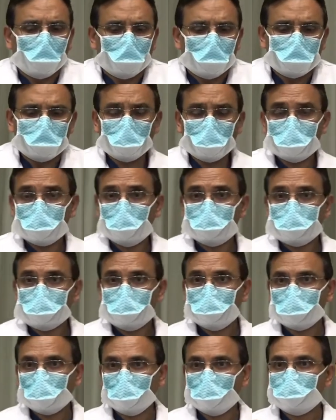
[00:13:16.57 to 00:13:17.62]
And then once
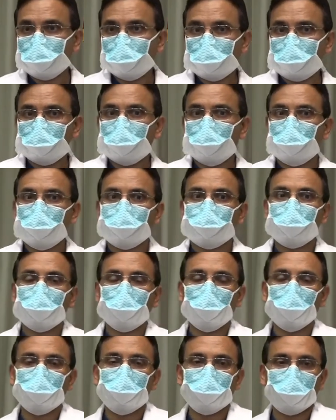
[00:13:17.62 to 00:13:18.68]
we've kind of taken care of the
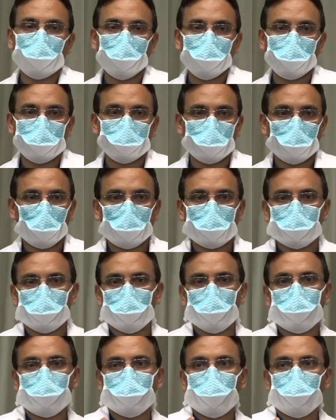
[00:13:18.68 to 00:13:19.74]
underlying
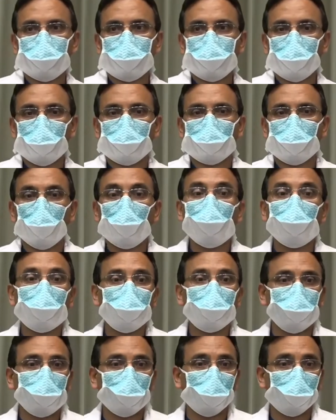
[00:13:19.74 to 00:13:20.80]
problem, then
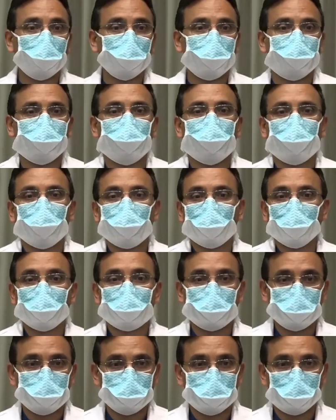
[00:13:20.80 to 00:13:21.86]
locally we got to do something to get
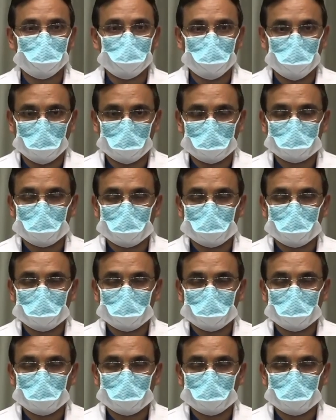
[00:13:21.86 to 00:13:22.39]
the wound to heal.